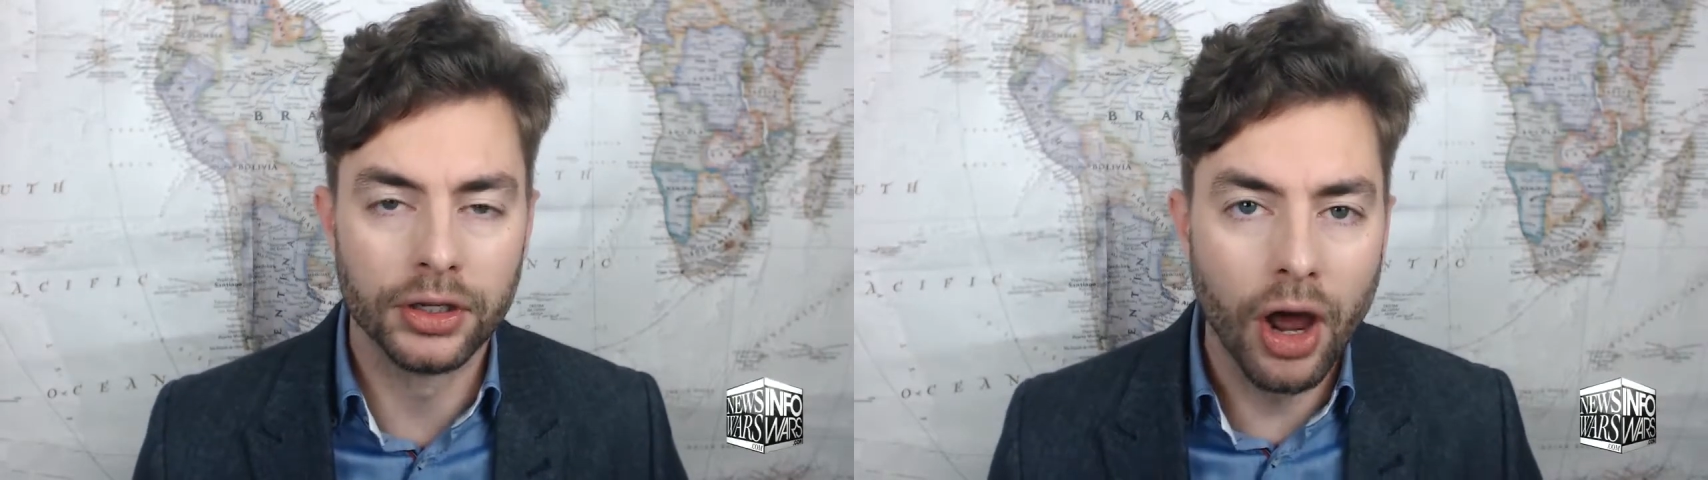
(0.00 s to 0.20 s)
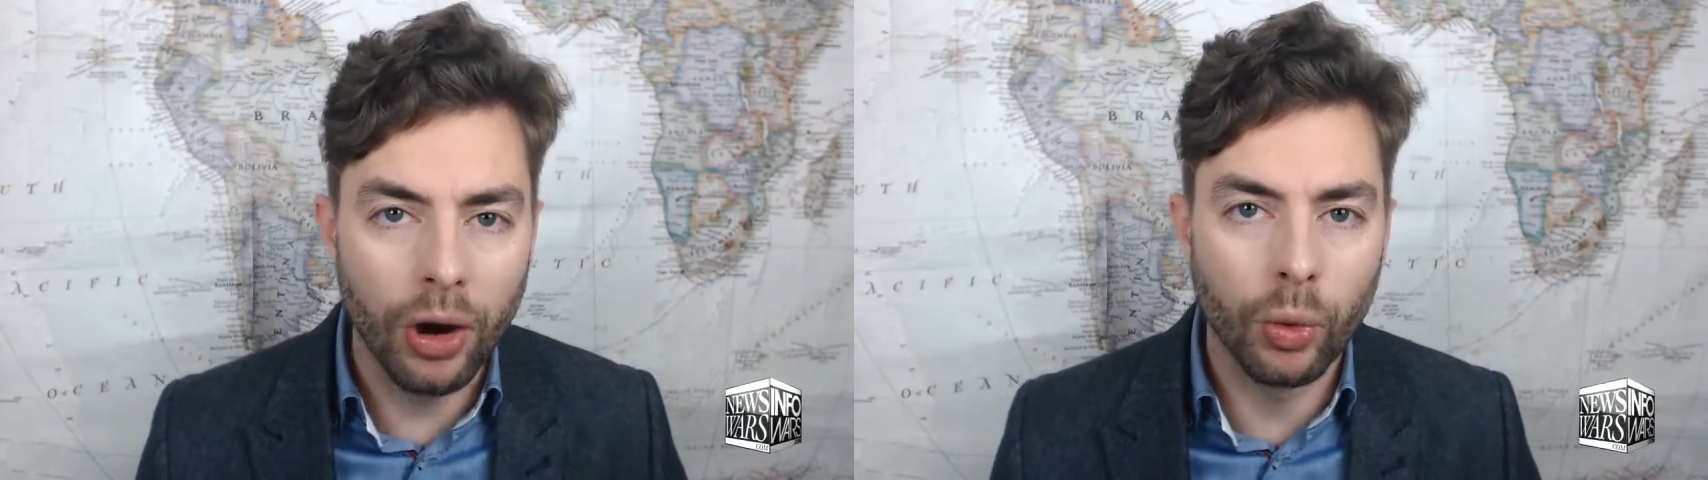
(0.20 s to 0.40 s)

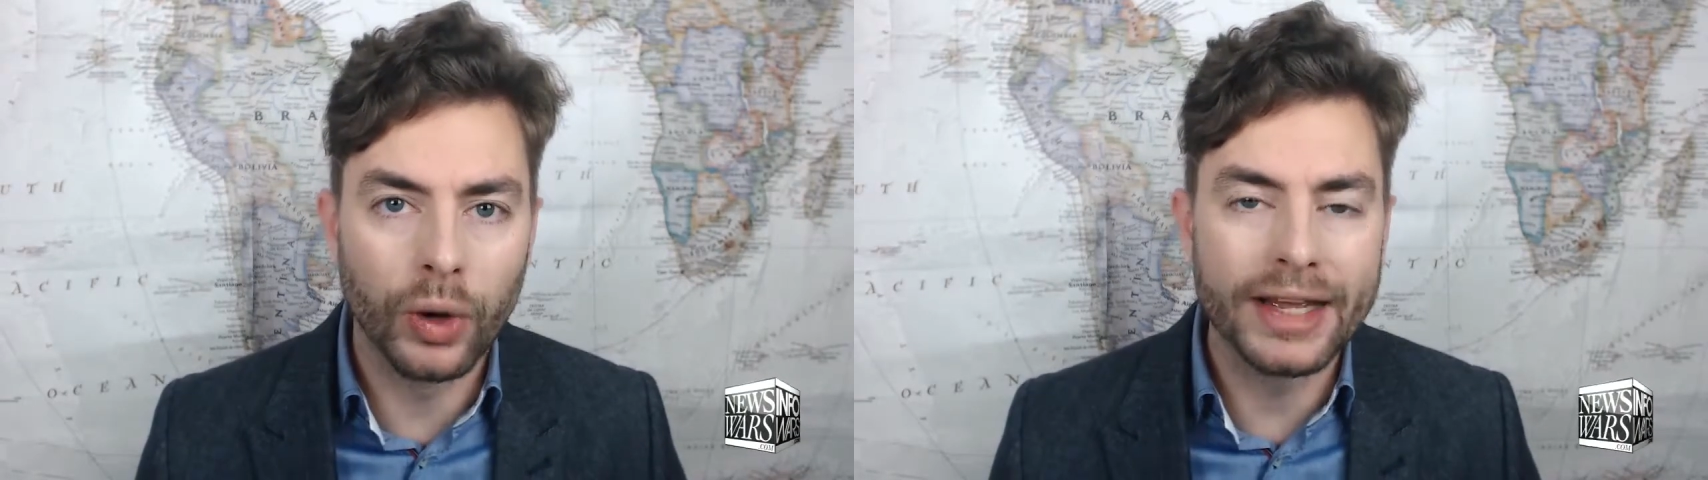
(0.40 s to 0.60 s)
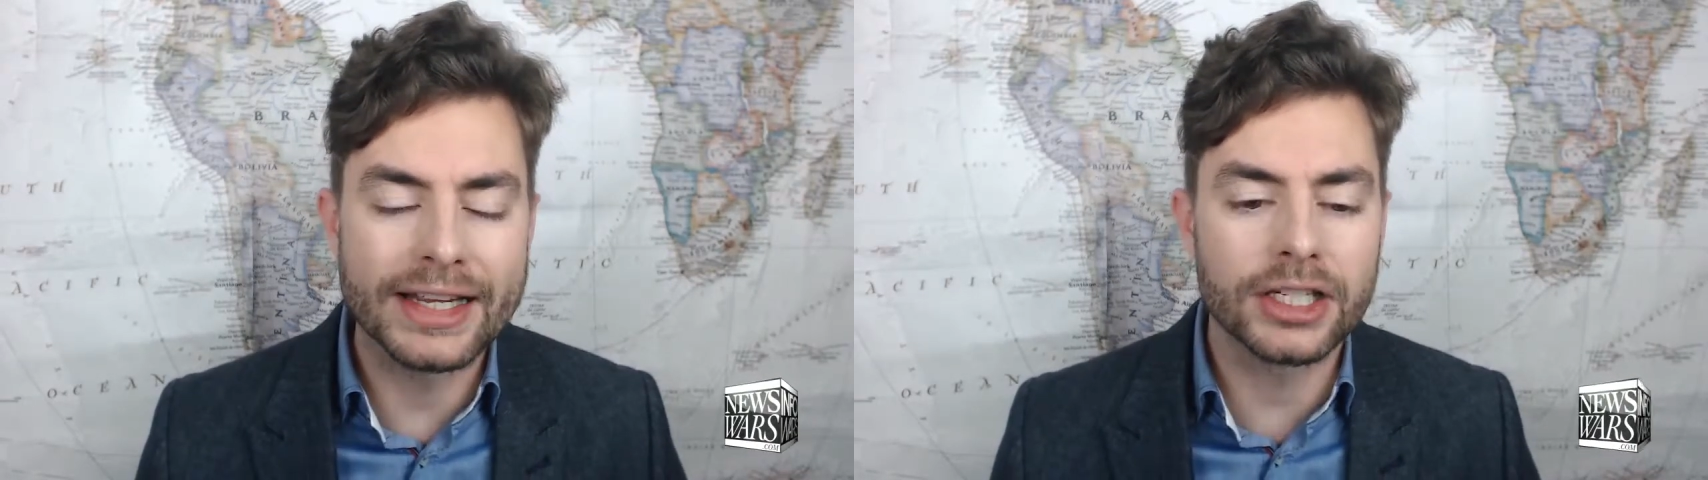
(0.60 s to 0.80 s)

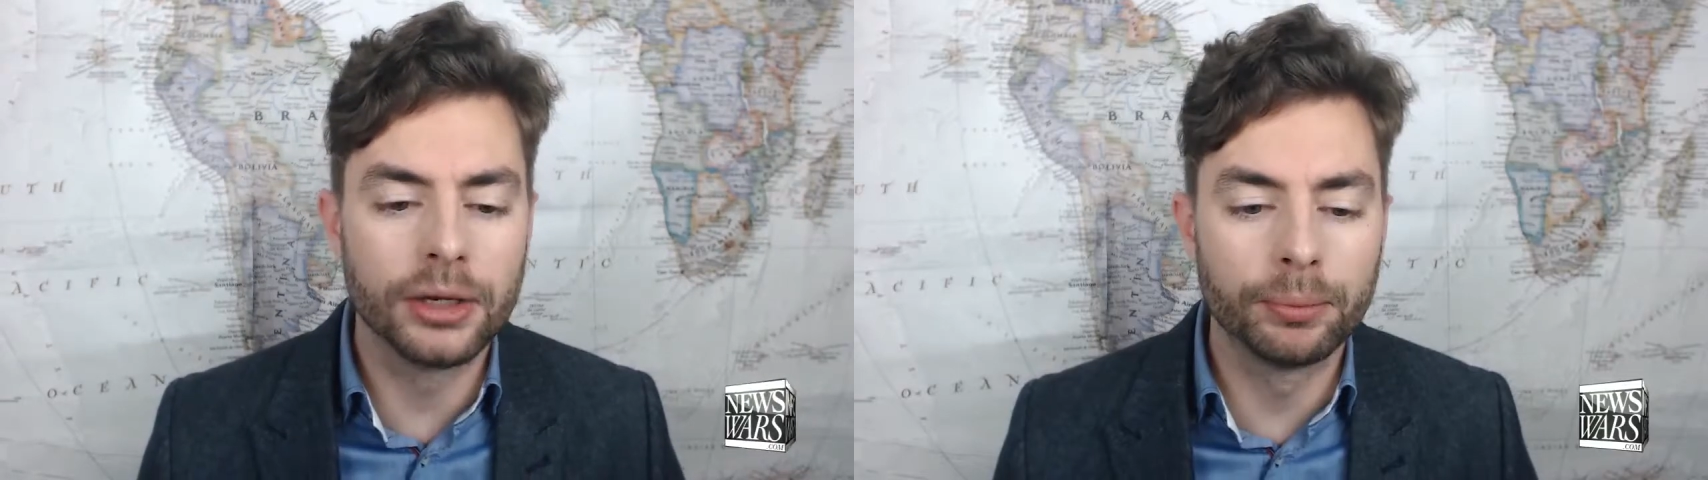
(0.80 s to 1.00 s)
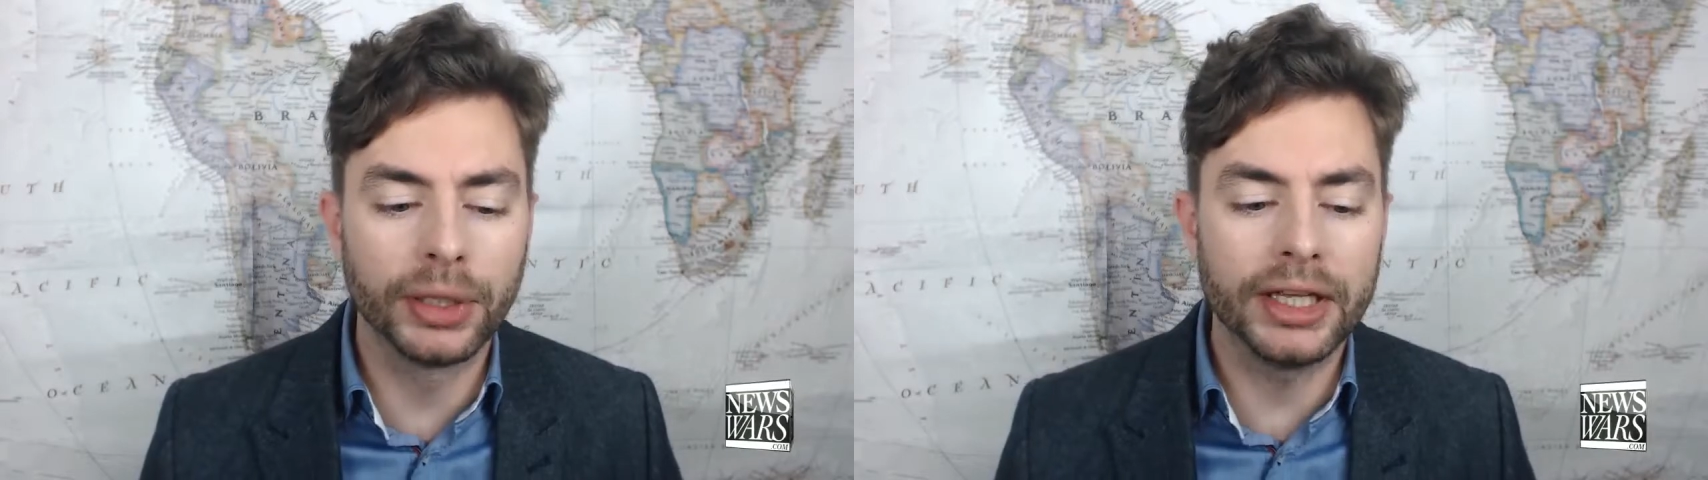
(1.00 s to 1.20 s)
No, it's
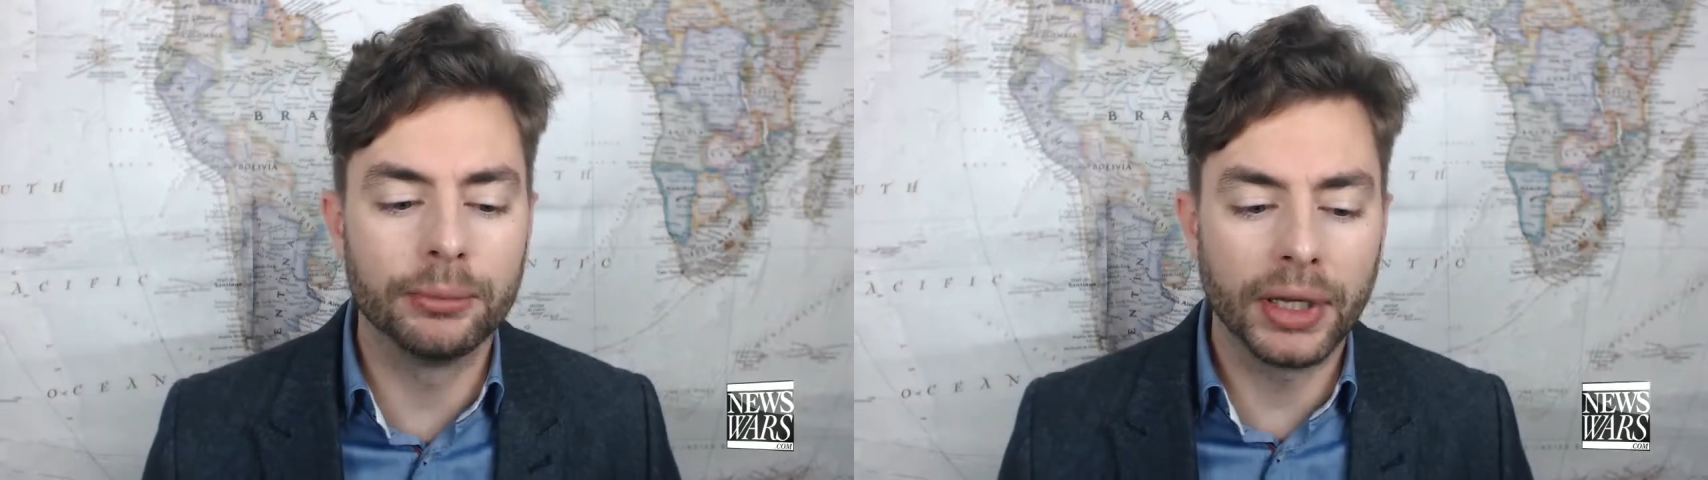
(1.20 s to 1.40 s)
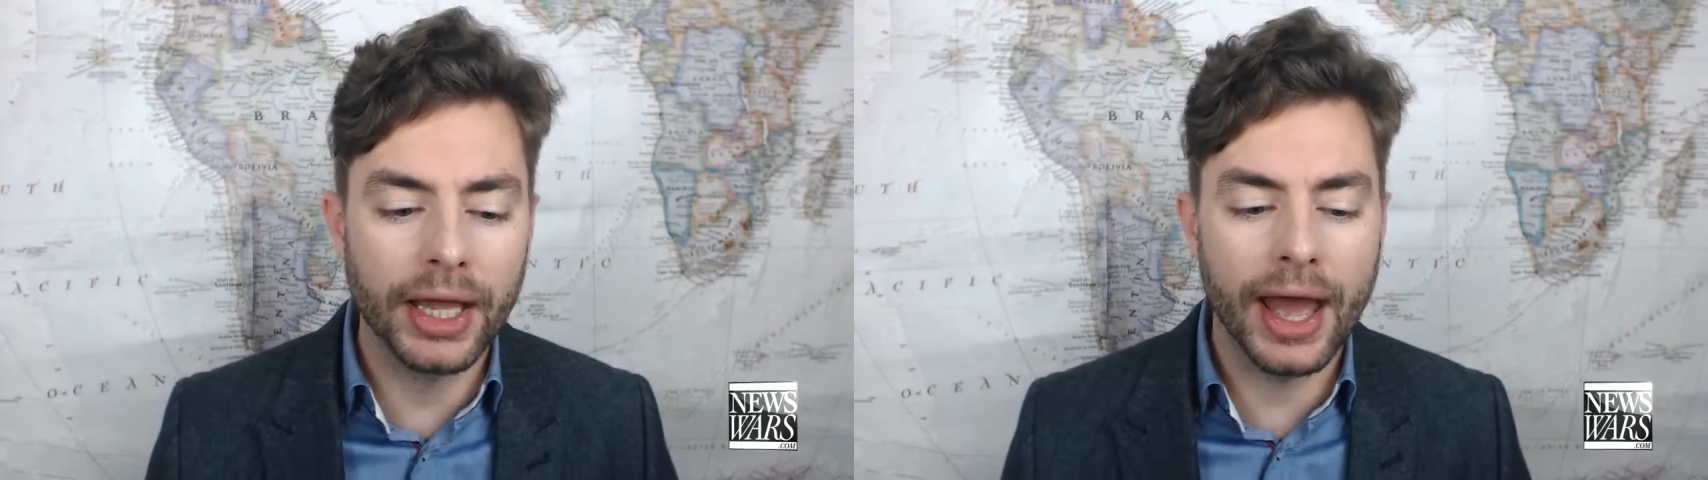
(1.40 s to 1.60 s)

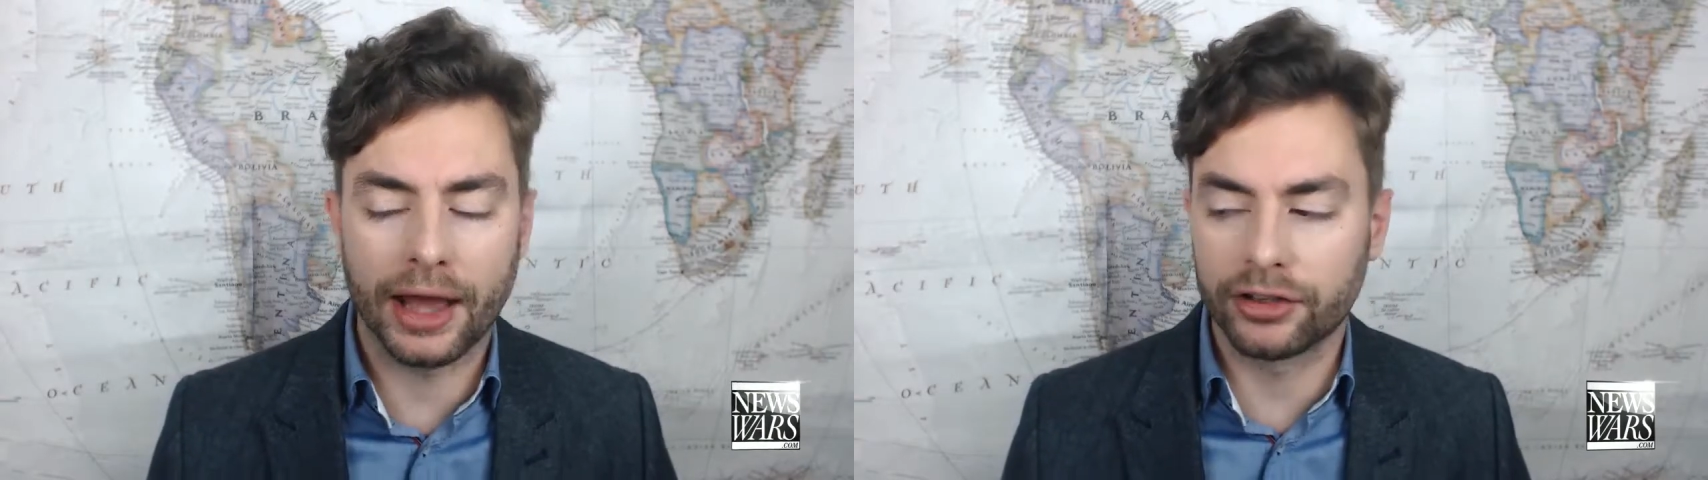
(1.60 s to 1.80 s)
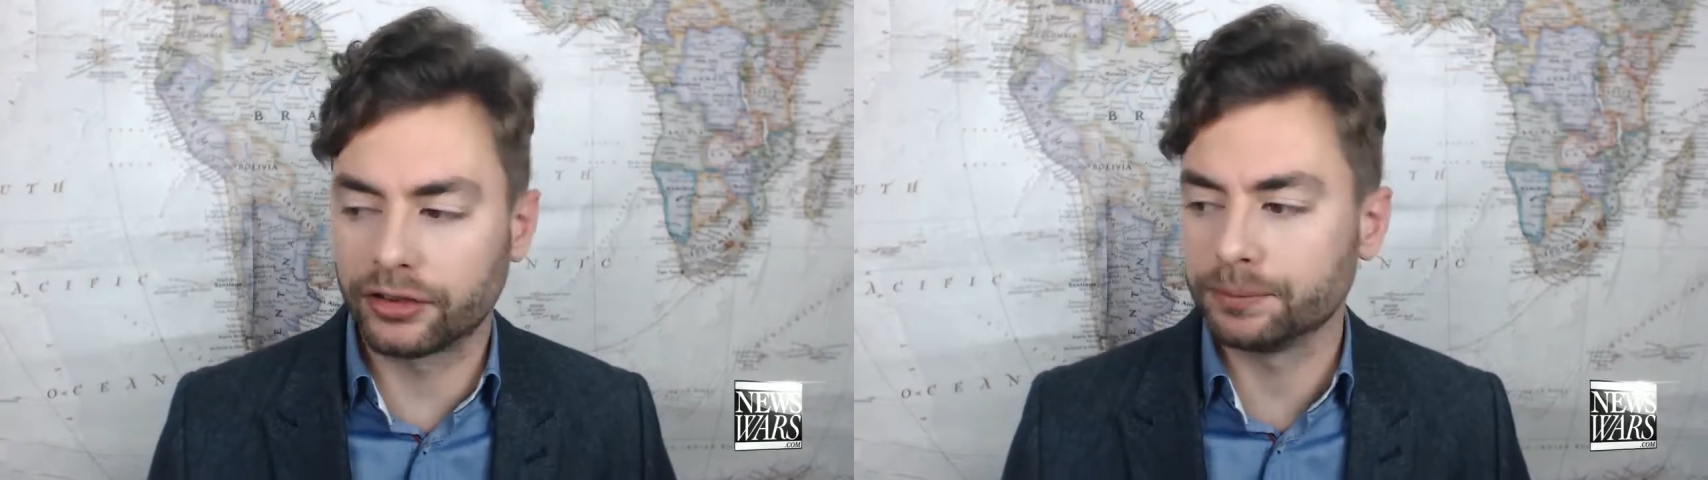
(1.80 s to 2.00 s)
complete
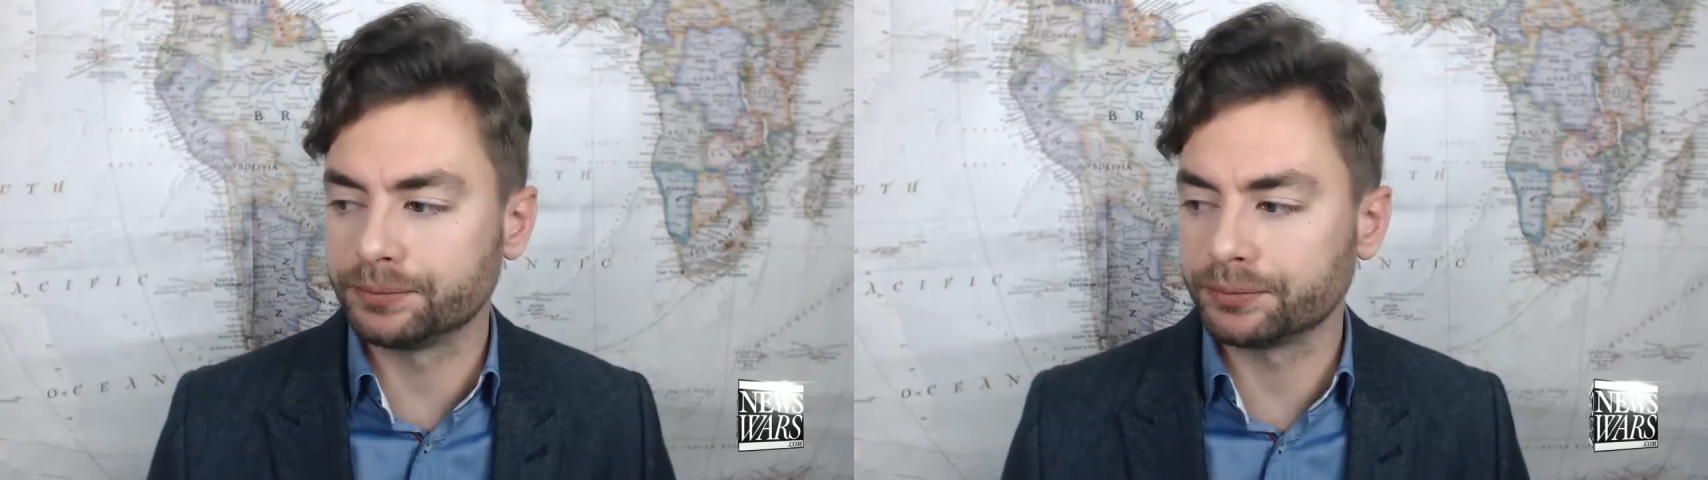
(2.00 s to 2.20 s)
BS.